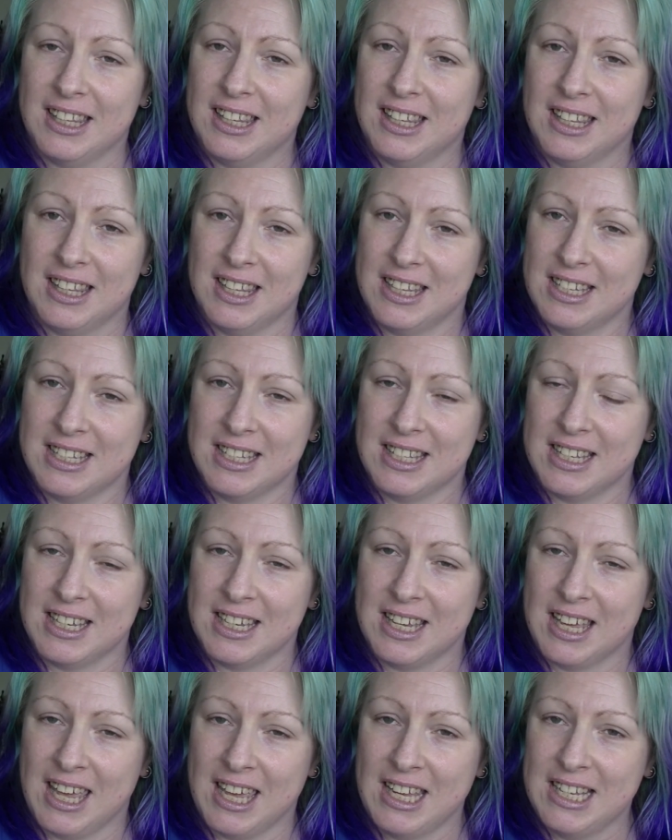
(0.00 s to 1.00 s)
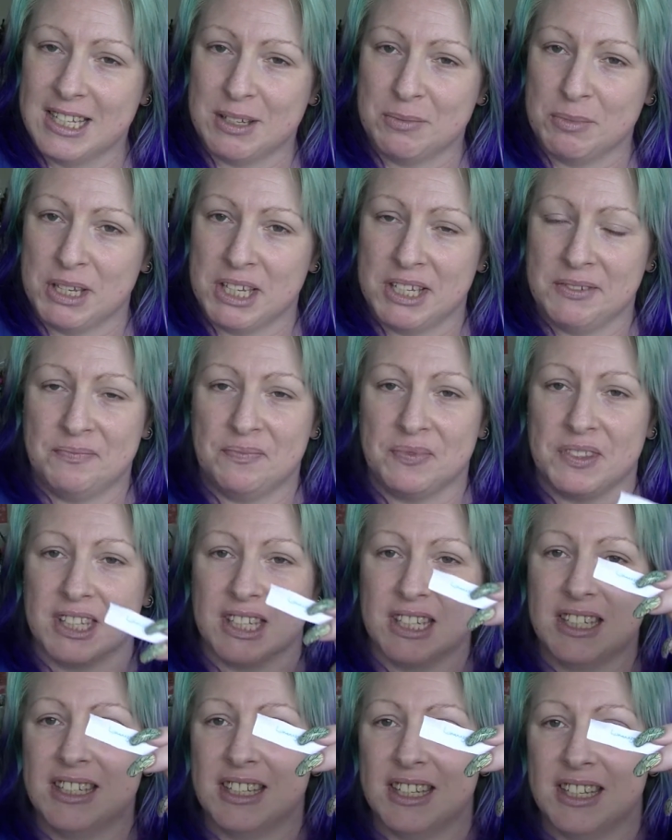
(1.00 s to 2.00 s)
this thing hates me.
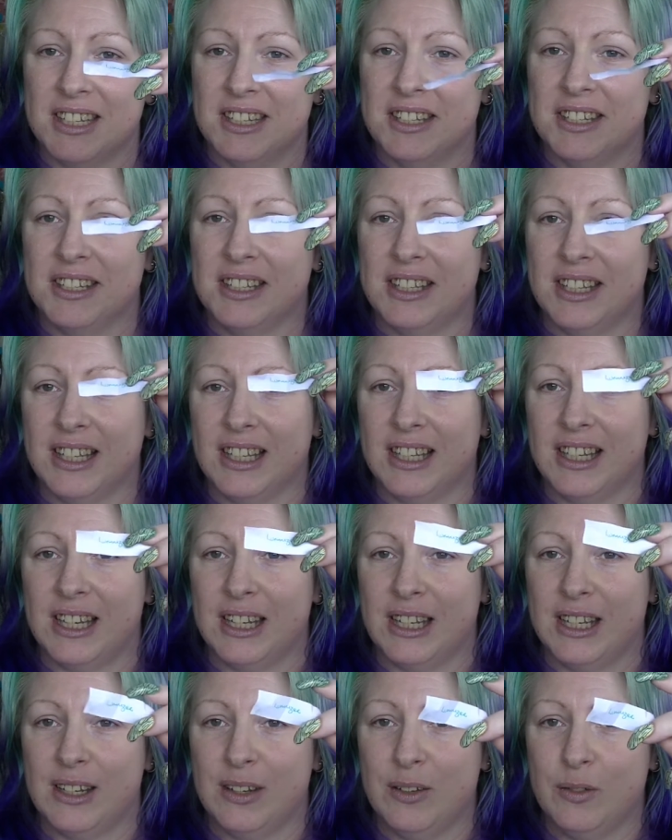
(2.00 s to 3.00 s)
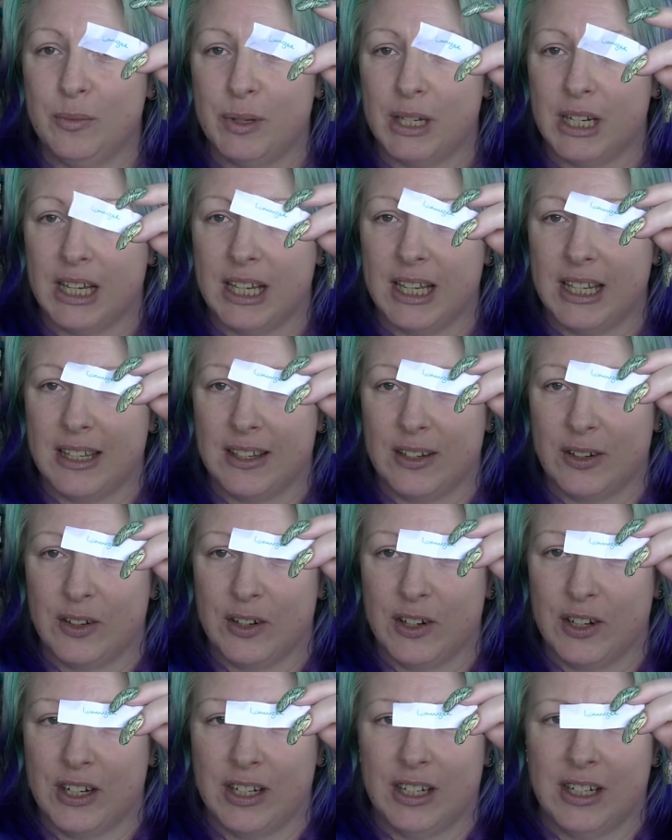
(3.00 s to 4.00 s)
It says luminizer.